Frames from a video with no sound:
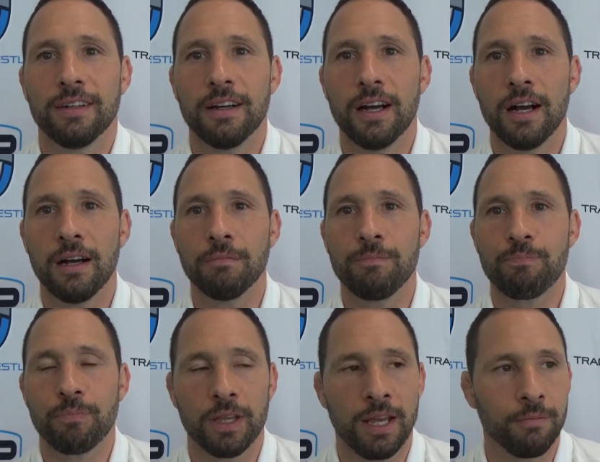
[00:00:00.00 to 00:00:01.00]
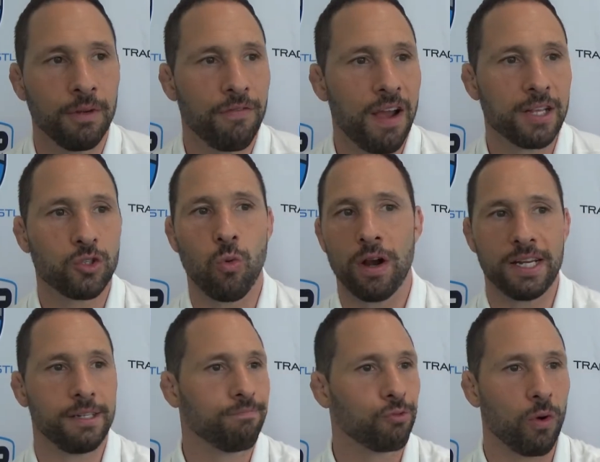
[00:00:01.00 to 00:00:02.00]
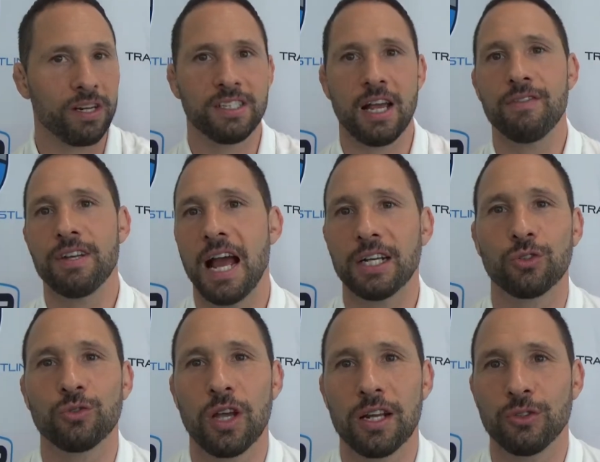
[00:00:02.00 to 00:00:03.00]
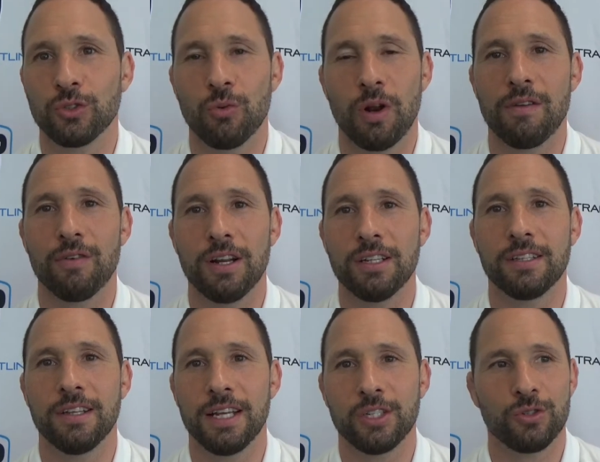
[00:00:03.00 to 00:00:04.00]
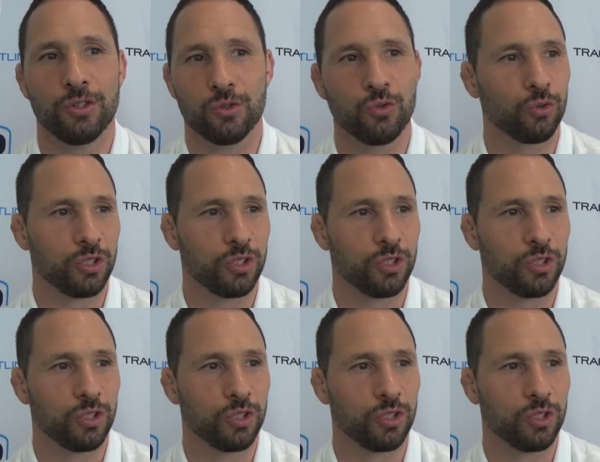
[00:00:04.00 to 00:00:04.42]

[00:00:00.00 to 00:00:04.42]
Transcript: And we've had 27 national titles or whatever it is in the history of the school,